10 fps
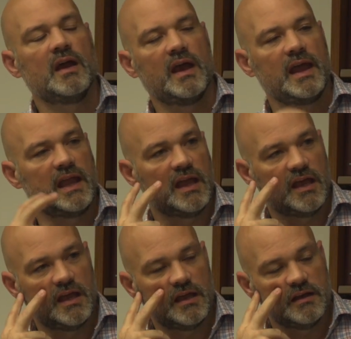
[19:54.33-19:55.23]

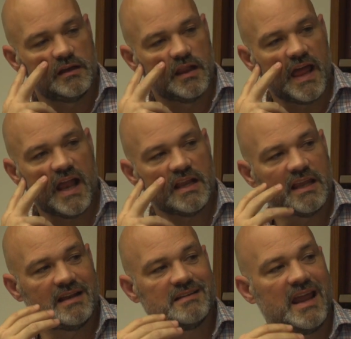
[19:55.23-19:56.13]
And that
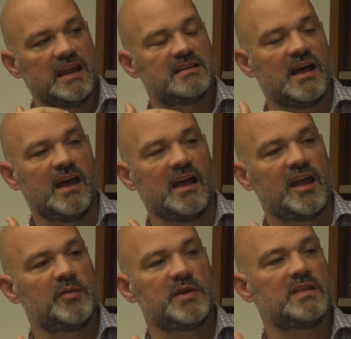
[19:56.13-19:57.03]
can take
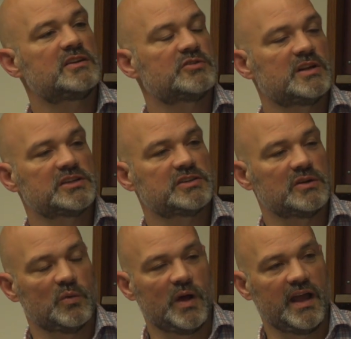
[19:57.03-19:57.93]
time in the
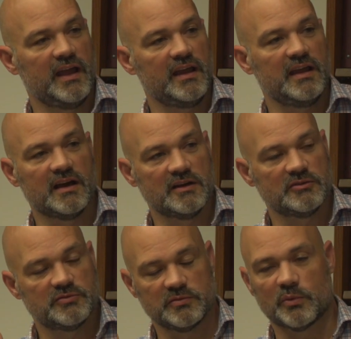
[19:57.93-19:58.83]
traditional way
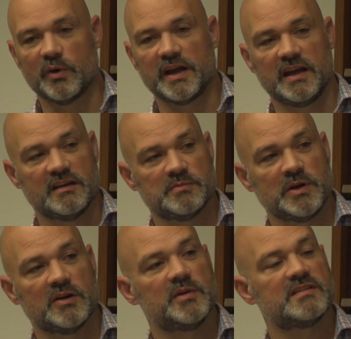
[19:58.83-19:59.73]
of running
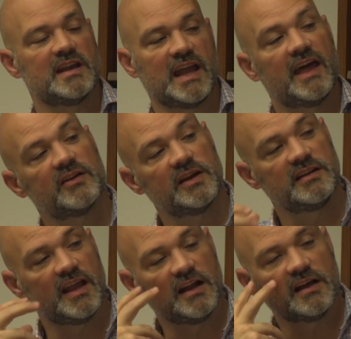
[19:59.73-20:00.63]
experiments and gathering
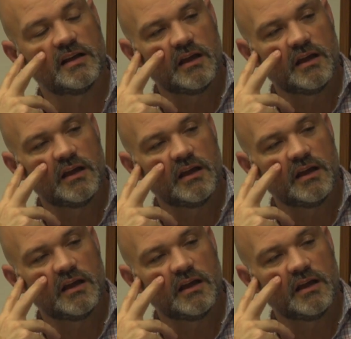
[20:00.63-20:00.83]
data.